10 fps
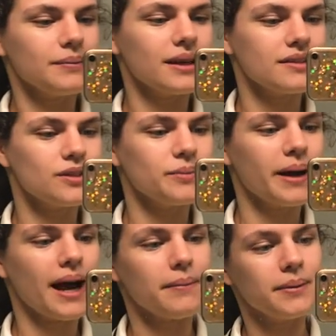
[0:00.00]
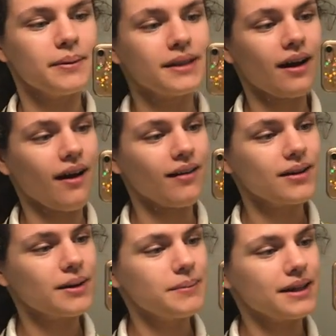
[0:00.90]
I'm not super happy with the
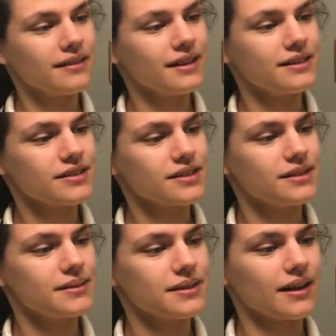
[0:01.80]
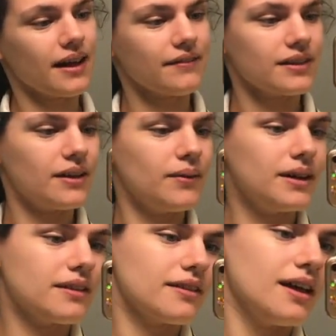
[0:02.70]
collar, but I think it's just gonna be something I'll have to go
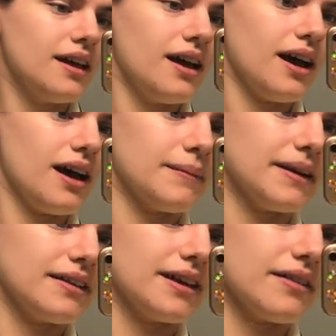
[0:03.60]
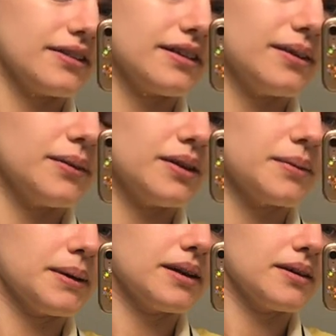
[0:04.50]
with. Um, I think everything will
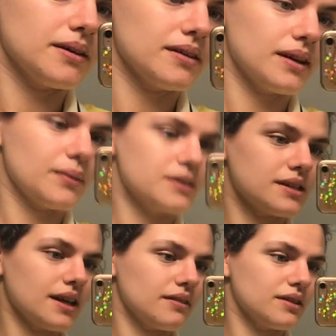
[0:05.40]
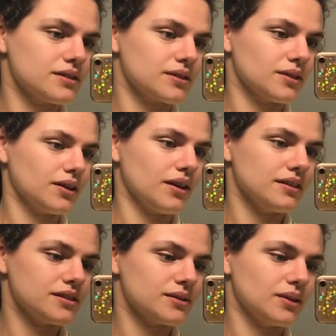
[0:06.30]
look better like once I have the skirt
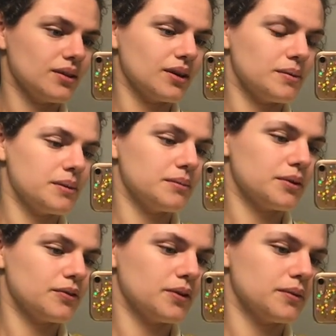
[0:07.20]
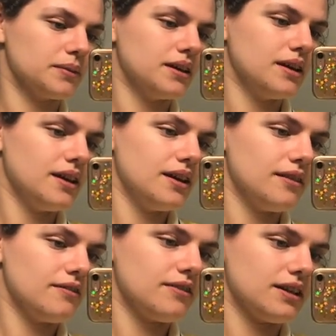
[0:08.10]
on, so it'll look a bit more
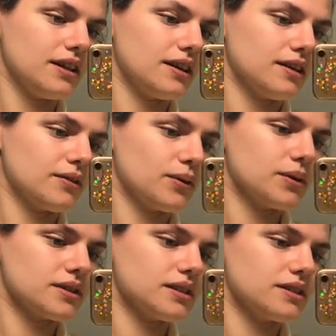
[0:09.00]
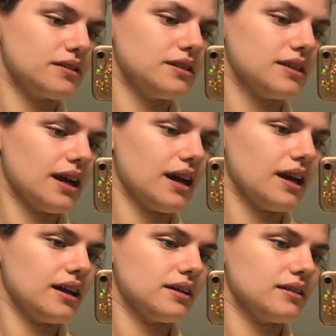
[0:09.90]
form-fitting. And of course, I still need to
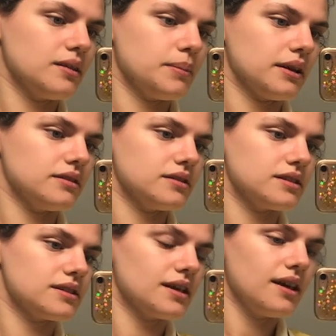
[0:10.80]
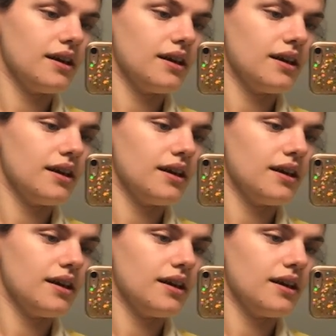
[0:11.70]
add the buttons.